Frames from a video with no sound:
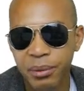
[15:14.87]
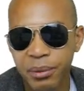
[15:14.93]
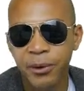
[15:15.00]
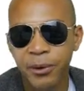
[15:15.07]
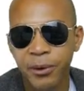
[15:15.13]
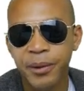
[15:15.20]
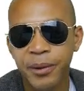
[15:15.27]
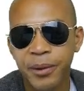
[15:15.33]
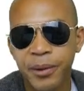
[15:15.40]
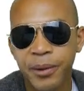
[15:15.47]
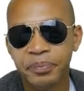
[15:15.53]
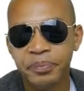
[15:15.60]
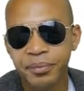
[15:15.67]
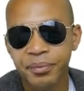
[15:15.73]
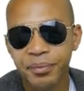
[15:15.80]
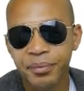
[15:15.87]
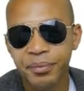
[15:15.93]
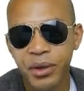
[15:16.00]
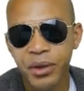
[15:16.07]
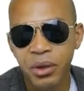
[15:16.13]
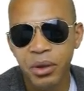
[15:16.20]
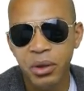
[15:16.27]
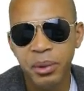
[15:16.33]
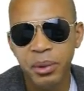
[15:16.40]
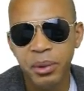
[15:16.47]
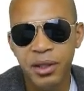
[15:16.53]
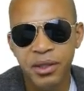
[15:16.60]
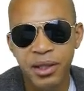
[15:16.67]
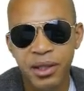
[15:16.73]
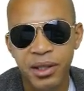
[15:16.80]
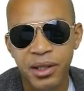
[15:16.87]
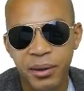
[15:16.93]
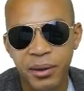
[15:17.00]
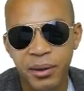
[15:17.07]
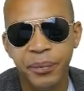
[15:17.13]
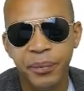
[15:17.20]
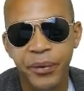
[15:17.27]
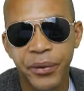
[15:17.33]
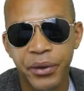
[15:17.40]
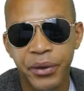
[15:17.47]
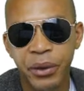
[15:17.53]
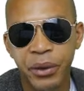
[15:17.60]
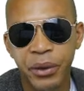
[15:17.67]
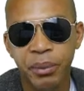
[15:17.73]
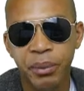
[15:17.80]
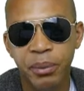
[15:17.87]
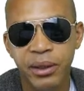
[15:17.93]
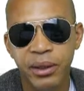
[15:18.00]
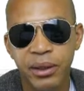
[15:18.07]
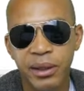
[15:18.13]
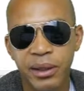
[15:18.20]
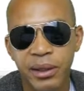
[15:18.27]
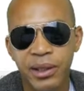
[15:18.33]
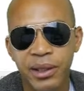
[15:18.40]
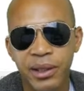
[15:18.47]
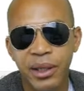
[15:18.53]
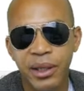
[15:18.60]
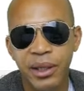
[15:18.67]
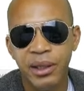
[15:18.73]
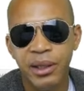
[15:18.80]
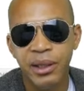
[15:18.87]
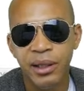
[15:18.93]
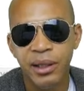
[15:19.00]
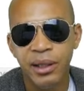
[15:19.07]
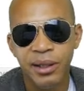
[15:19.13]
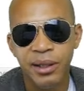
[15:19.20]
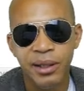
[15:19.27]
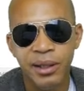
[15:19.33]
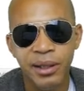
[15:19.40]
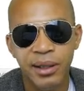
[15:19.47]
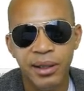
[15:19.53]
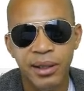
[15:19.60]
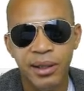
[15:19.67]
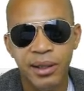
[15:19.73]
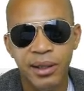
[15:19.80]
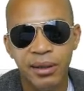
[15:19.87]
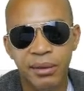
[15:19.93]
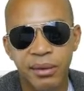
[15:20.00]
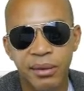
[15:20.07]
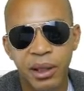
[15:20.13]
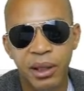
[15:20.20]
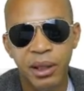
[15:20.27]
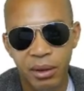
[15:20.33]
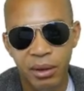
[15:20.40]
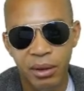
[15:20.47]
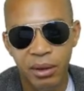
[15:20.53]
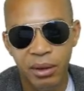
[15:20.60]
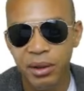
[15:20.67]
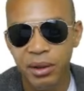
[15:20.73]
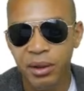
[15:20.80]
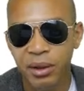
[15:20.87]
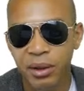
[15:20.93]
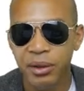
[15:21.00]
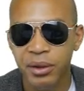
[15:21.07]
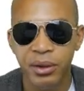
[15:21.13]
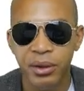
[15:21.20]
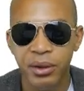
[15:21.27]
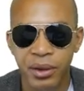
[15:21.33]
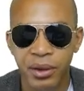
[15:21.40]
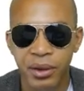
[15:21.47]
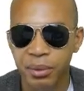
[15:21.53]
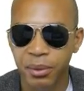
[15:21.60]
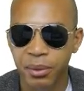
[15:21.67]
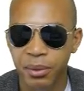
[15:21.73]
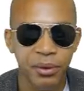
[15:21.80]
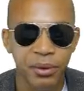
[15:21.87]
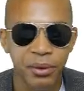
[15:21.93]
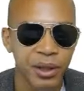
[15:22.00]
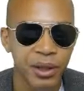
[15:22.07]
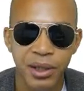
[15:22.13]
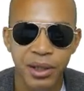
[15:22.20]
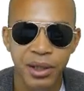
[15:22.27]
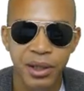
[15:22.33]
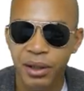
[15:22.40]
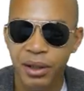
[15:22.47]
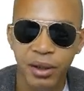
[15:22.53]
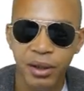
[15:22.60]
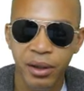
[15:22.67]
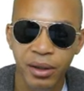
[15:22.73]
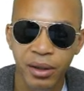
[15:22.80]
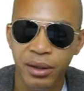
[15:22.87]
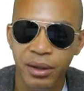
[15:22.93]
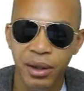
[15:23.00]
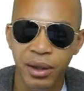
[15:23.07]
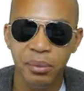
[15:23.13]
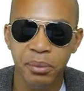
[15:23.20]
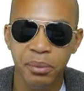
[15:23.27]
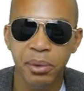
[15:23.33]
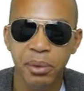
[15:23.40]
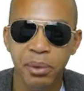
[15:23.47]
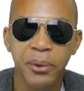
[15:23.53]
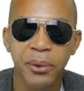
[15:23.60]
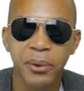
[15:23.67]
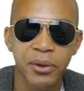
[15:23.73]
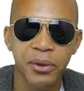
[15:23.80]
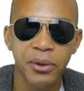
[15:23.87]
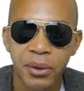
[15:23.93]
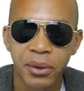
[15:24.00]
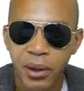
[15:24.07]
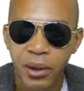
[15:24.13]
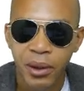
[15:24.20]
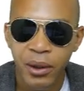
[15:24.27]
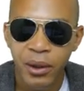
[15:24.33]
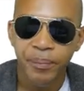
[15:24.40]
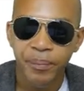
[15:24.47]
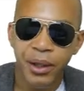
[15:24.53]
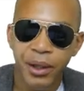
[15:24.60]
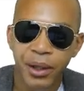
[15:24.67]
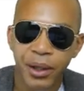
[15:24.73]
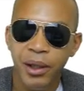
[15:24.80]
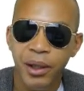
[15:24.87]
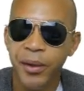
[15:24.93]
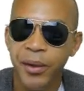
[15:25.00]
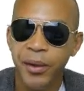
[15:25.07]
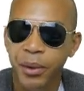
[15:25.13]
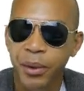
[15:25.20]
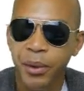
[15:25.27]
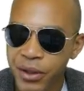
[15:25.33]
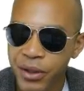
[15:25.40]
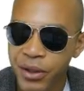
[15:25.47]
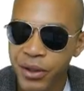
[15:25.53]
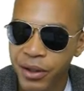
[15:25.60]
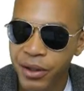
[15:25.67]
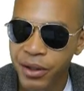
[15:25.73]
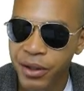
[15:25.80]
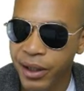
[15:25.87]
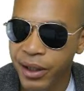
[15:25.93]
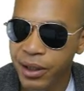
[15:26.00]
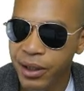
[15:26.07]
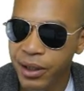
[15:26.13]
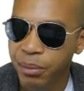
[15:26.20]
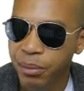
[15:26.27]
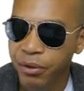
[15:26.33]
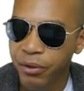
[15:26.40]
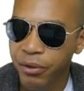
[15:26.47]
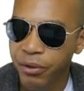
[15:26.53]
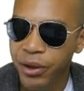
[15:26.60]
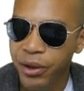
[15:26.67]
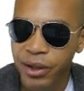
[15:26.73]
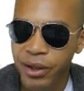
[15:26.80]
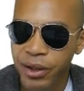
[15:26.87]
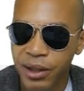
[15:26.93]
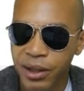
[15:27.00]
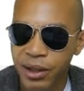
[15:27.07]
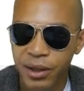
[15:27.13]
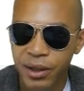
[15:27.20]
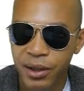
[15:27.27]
only because they were back in the days, and these days, in my opinion, you don't need to promote Ezine articles. Let them promote you. Importance of editing, proofreading, translation. Yeah, I mean,